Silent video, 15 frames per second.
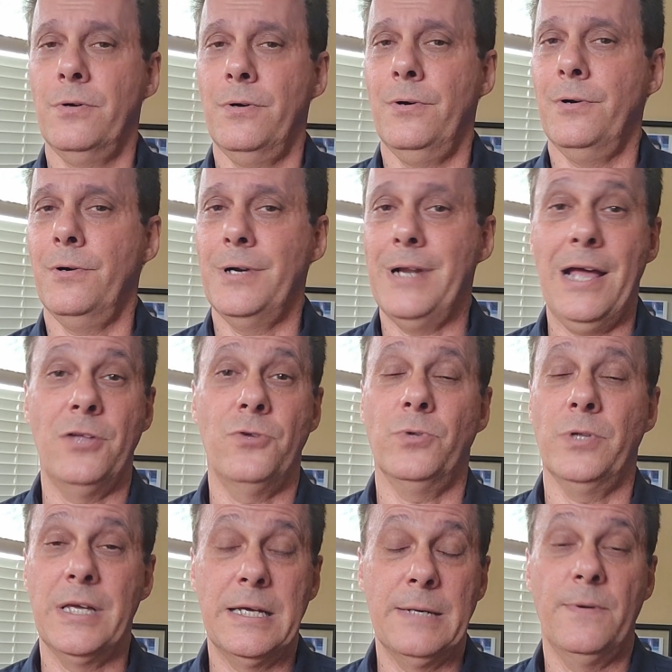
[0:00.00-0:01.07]
or an
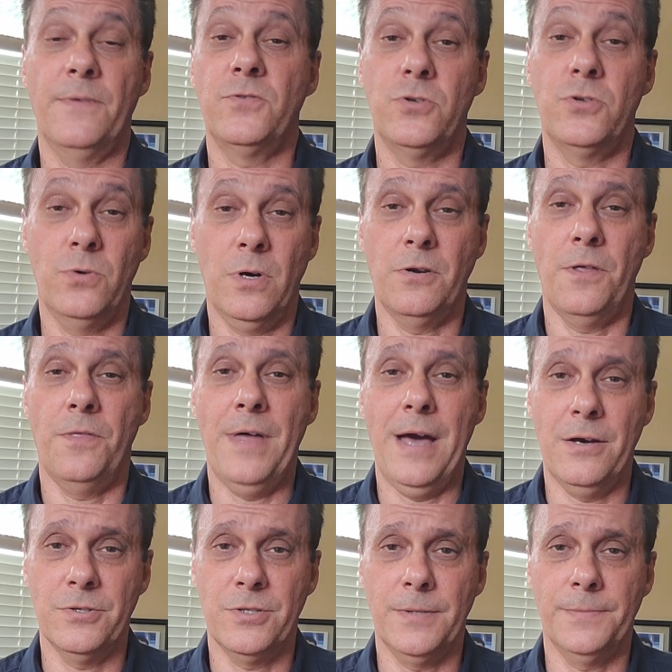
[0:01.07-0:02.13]
annual income of
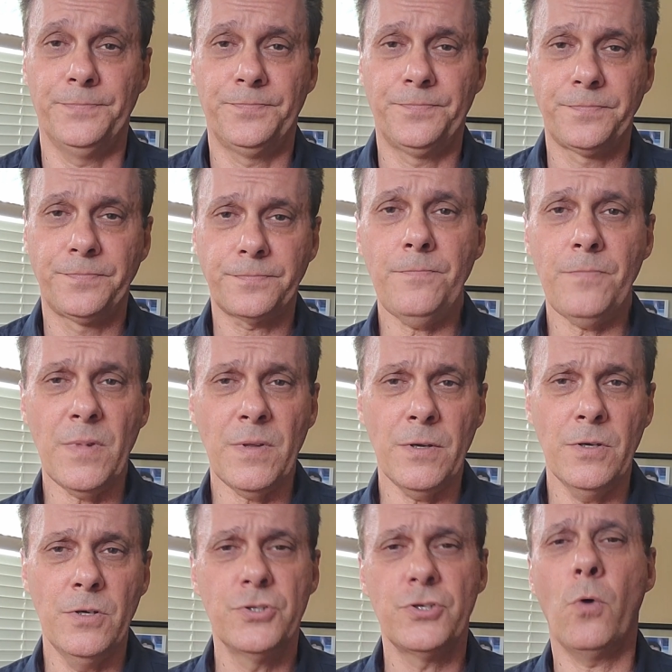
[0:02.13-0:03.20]
$200,000.
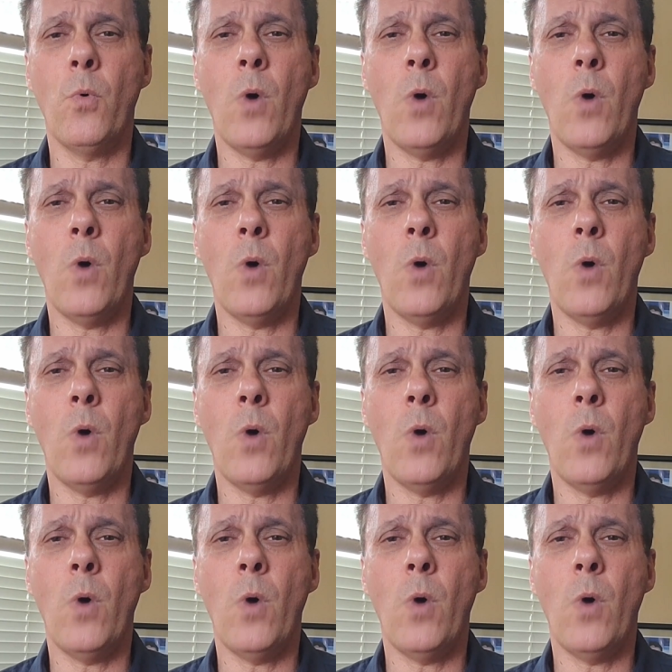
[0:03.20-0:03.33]
So